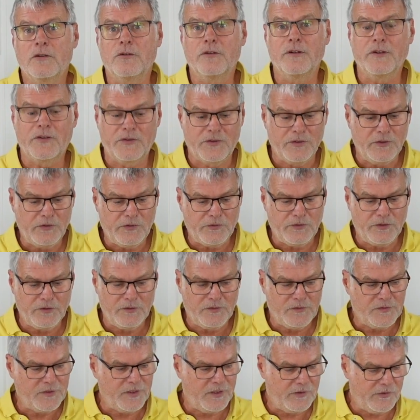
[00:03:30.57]

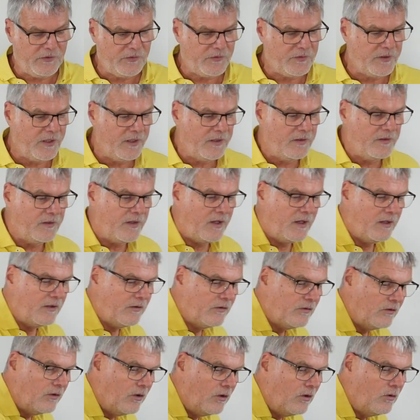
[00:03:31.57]
resistant test and
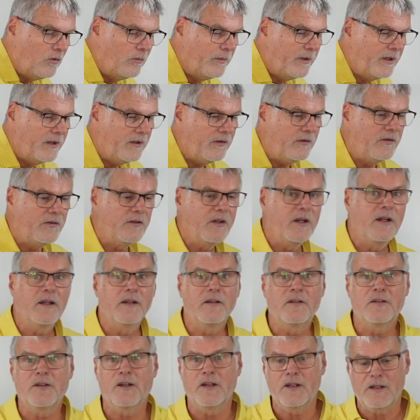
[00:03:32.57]
as always I
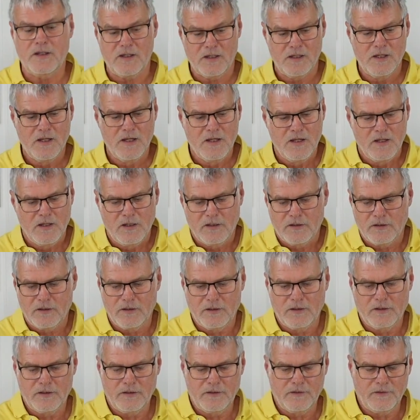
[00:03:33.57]
take
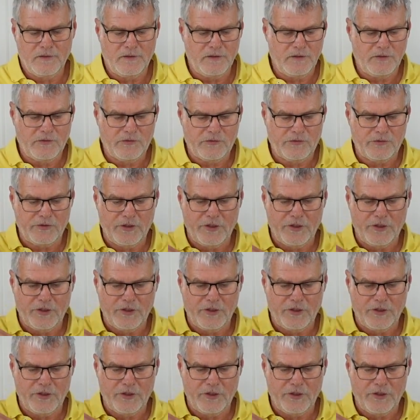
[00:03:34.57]
uh, this